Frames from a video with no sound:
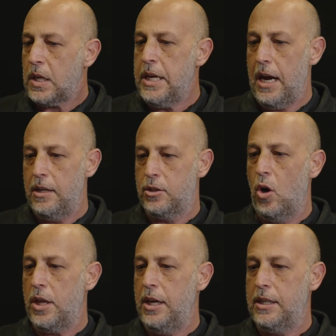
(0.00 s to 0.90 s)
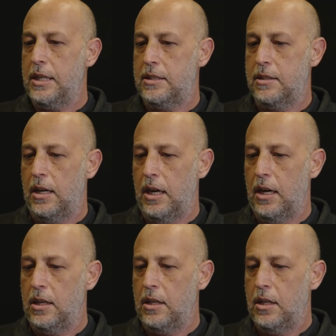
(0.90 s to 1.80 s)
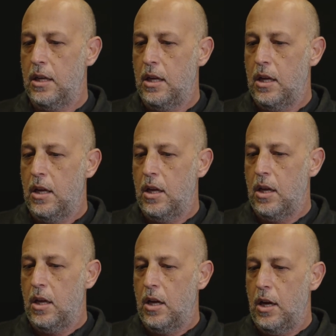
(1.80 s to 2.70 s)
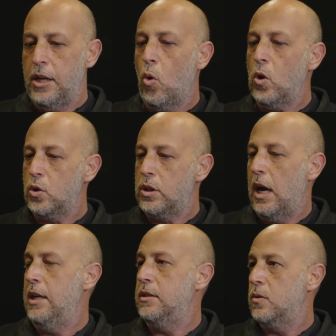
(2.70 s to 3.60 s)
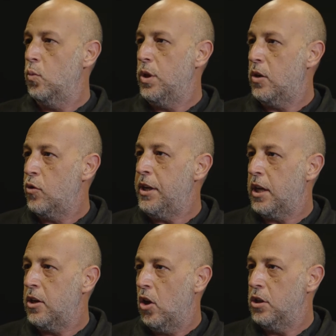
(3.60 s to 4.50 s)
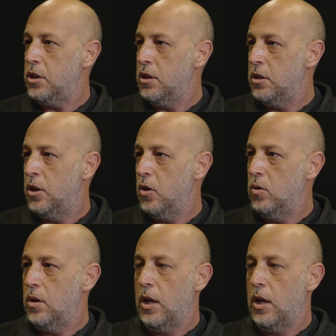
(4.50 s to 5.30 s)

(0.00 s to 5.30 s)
Yeah, so I think that uh, it also ties with the green technology, you know?